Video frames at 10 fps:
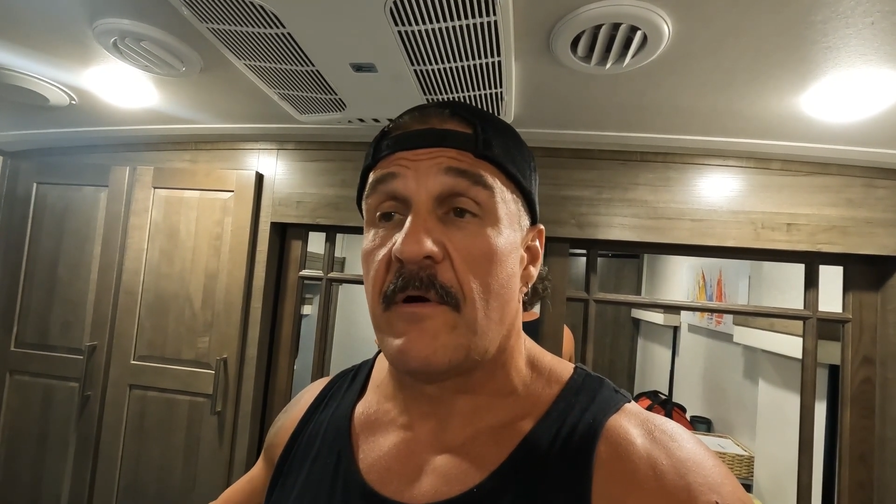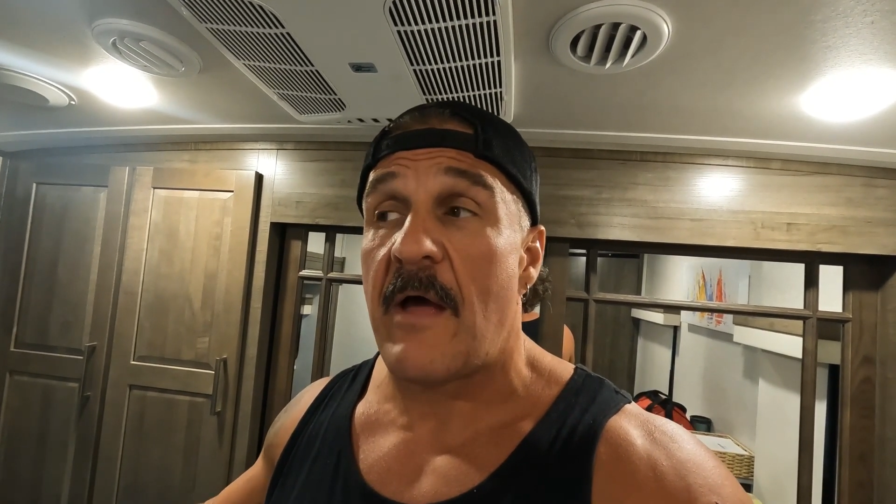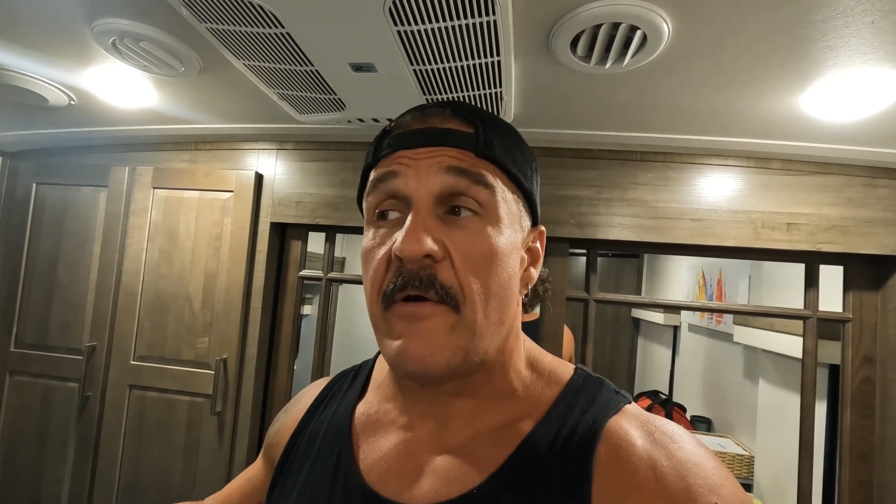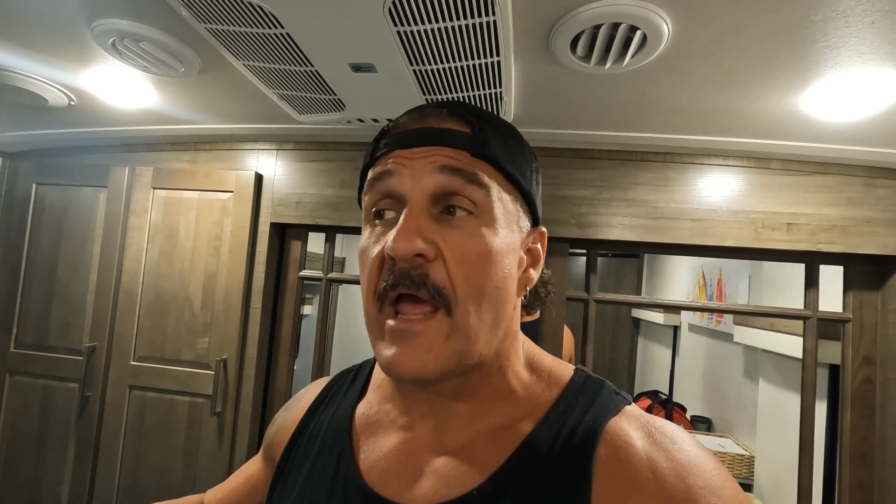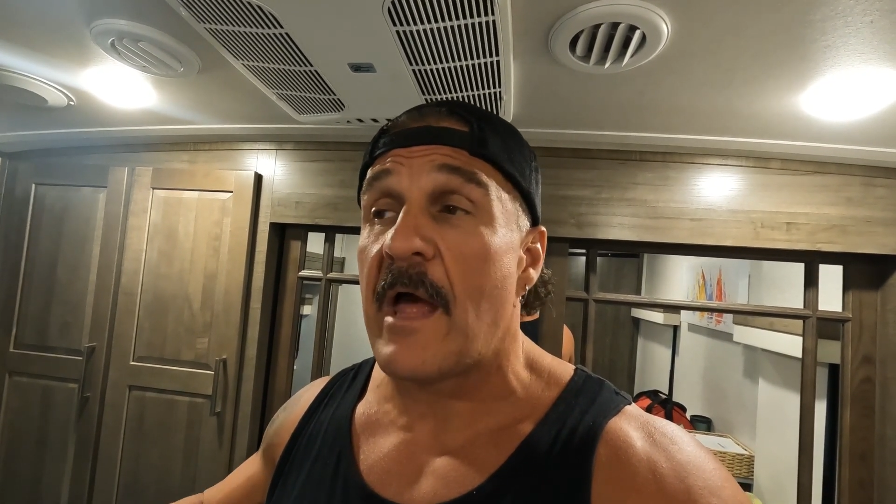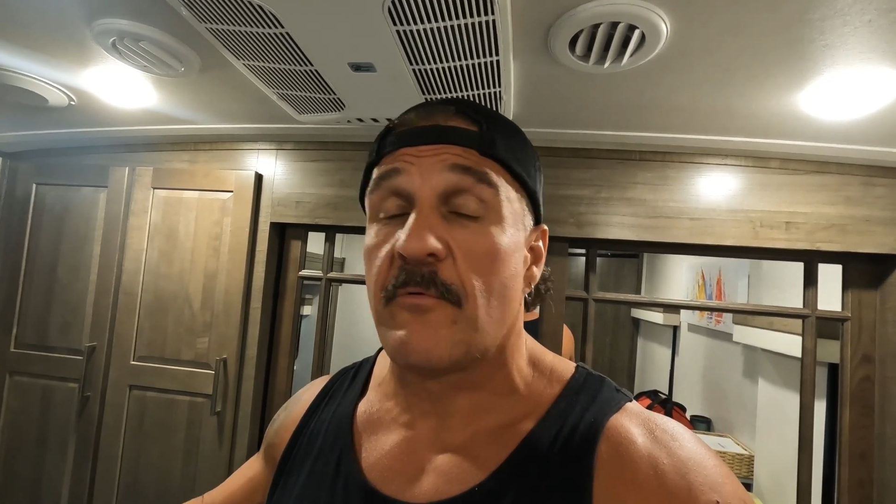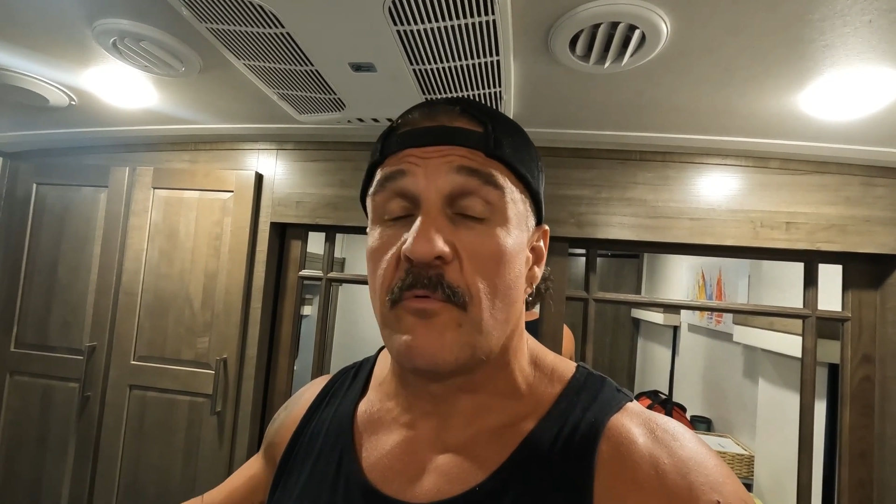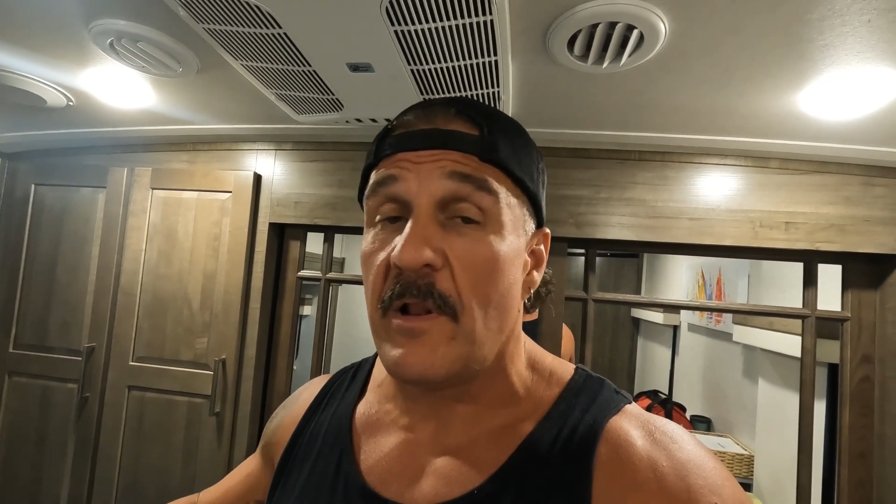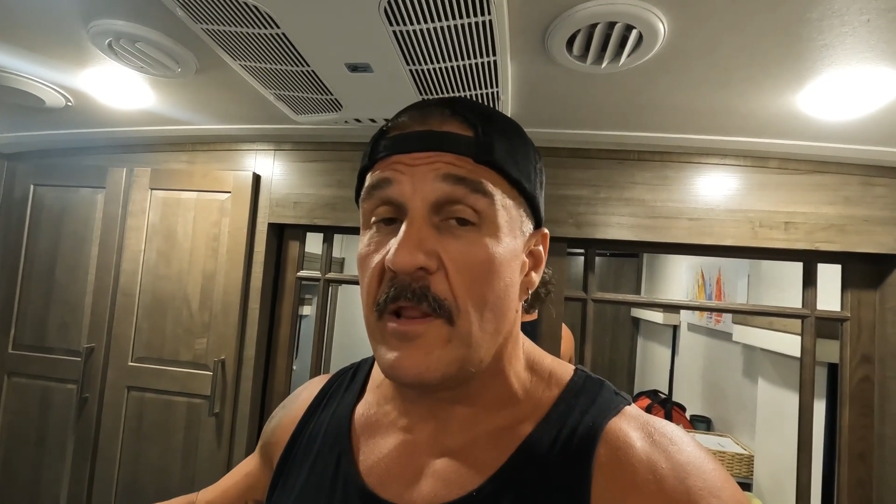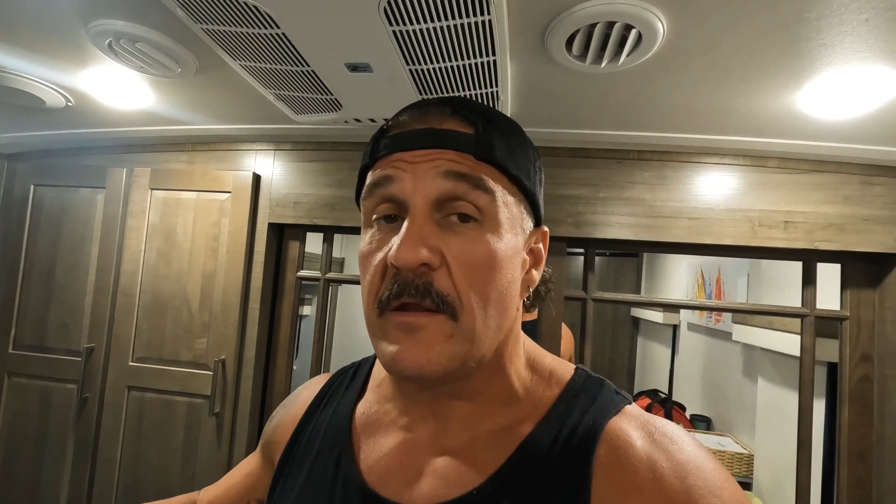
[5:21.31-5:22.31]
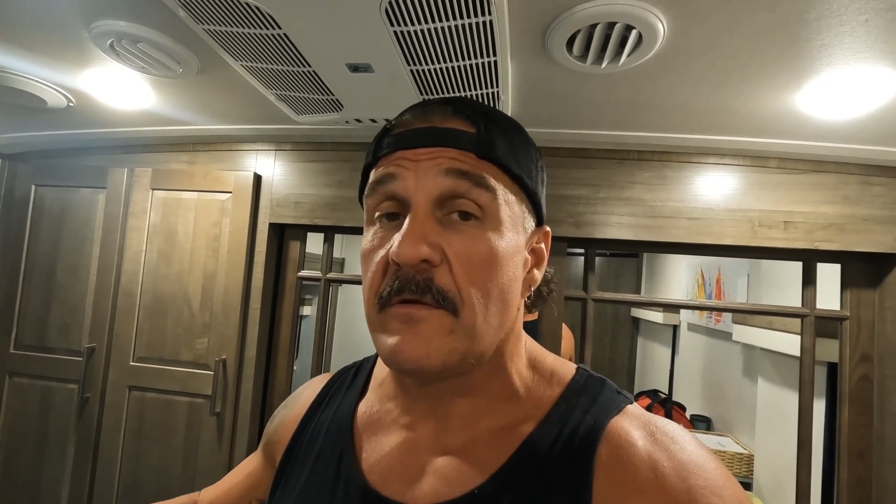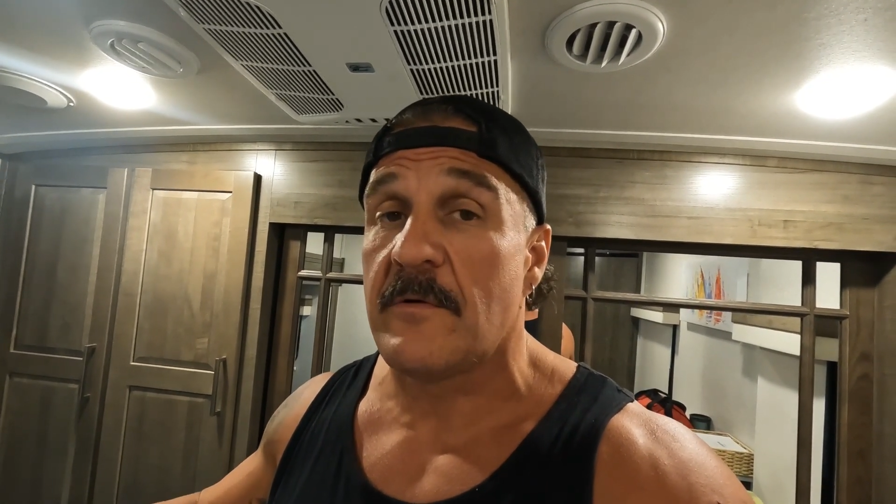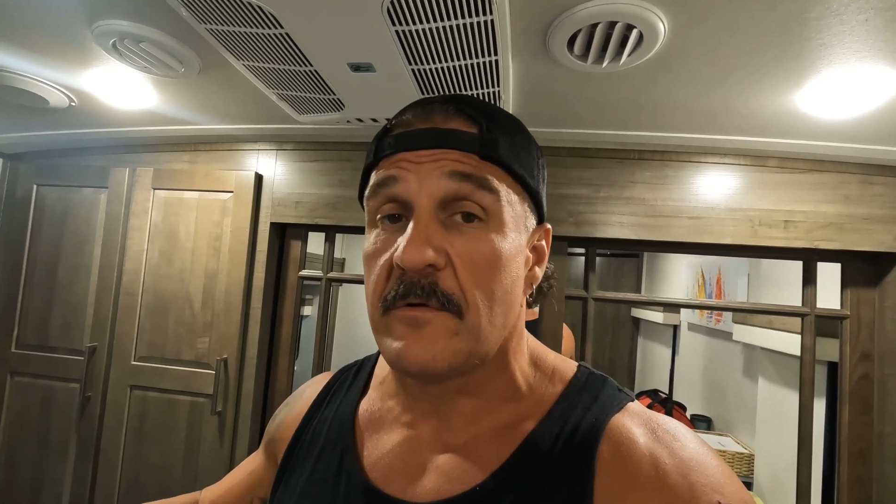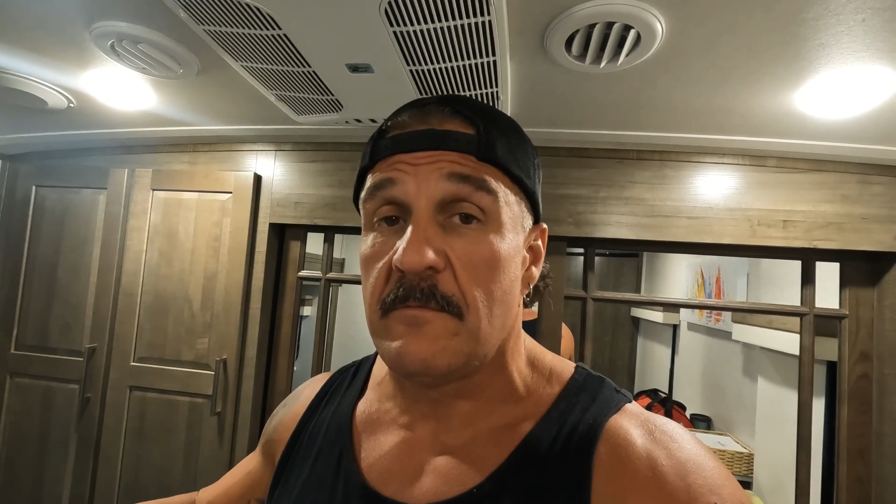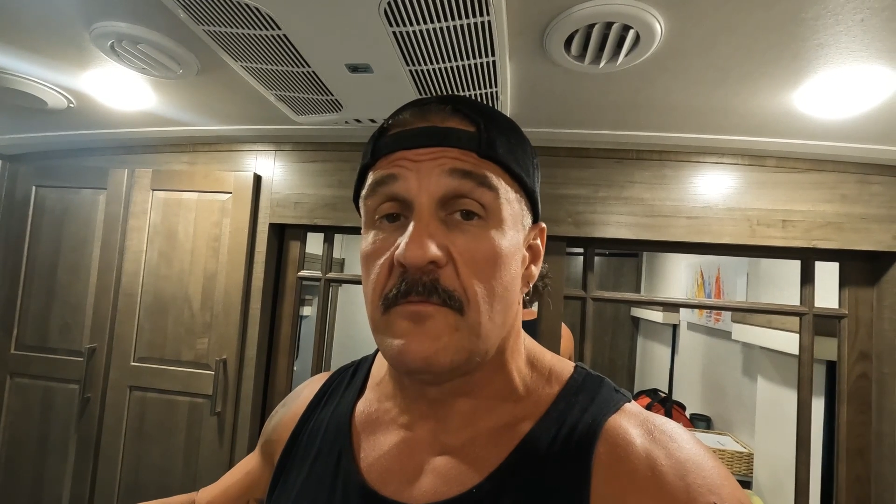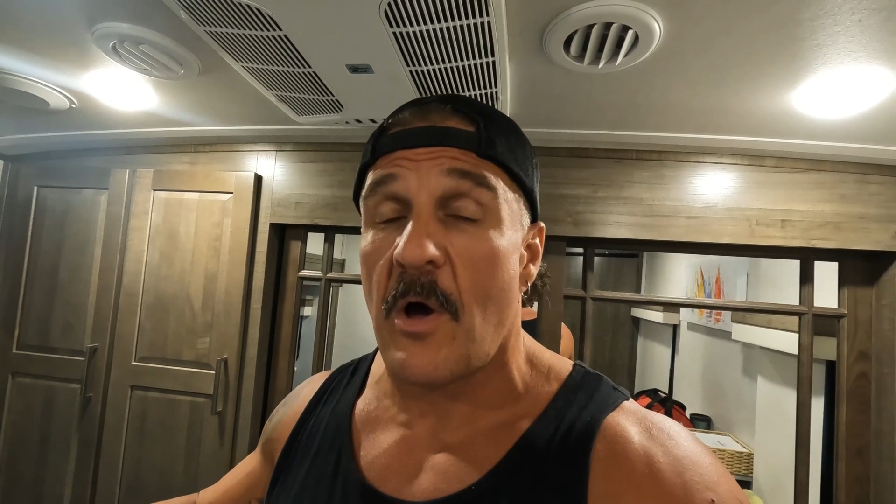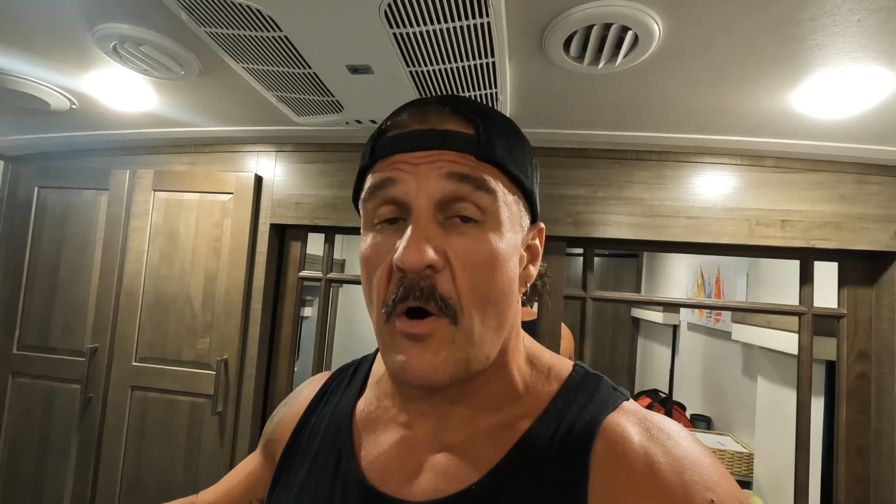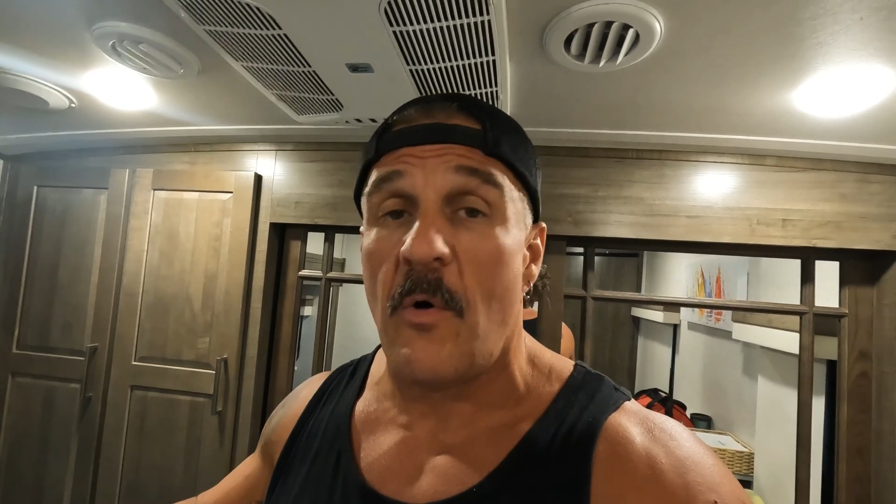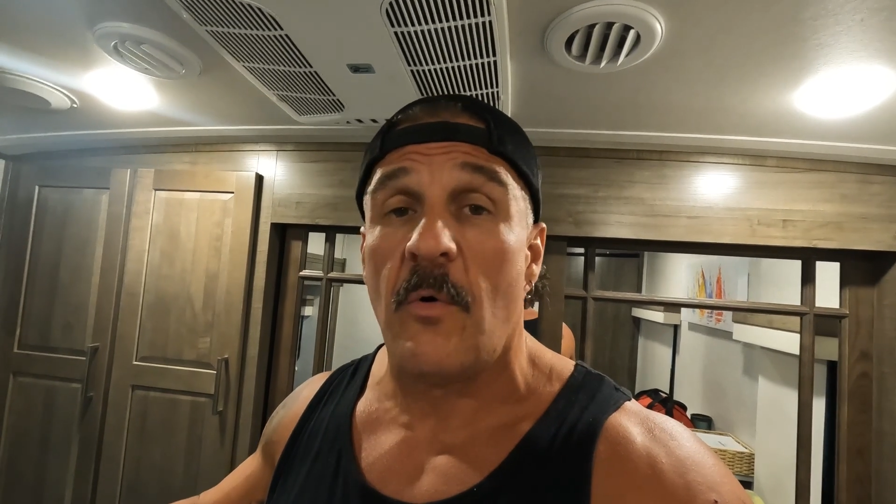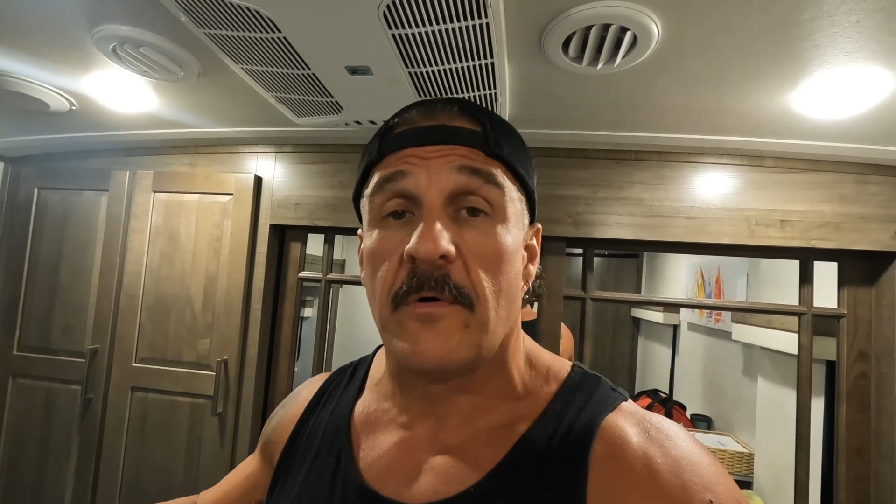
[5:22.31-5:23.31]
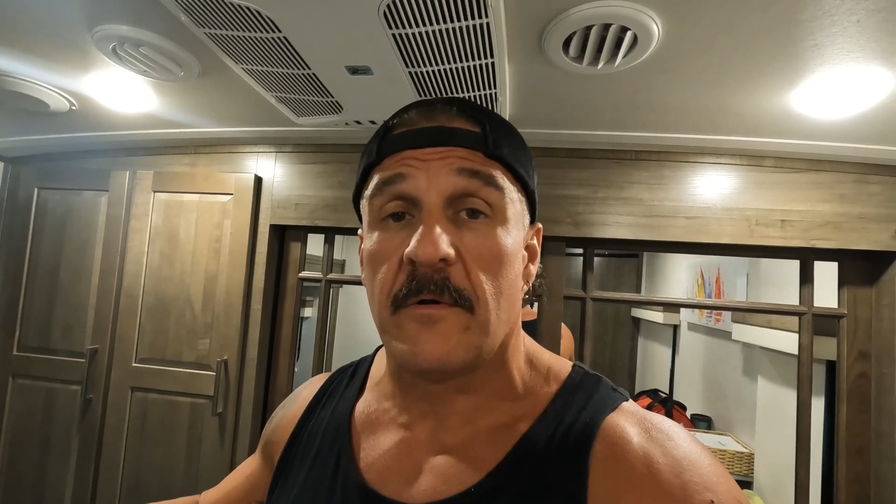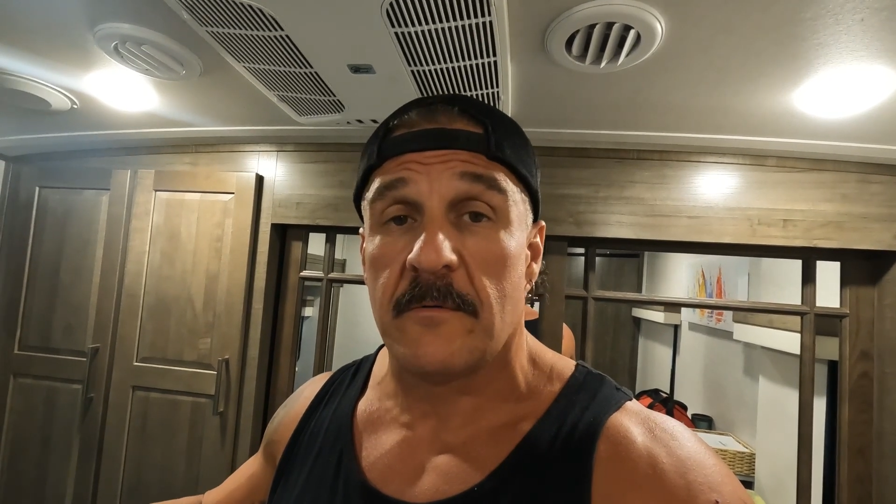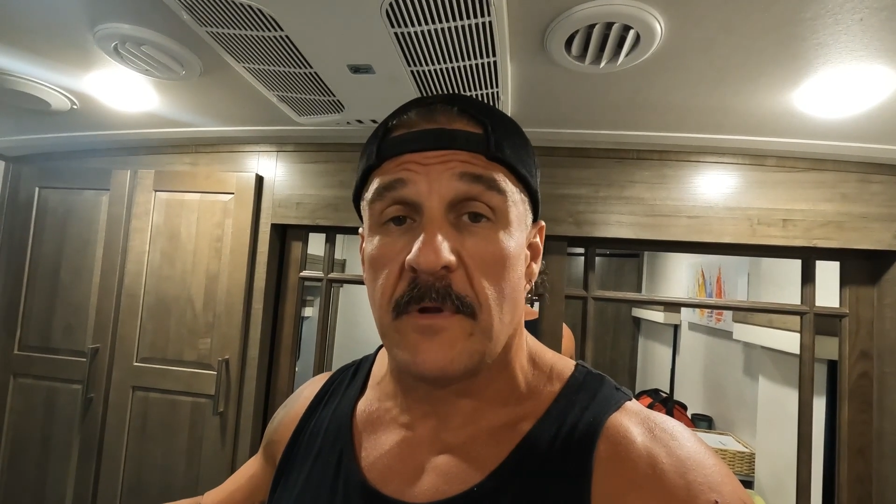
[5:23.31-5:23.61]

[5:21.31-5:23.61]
Now it got really cold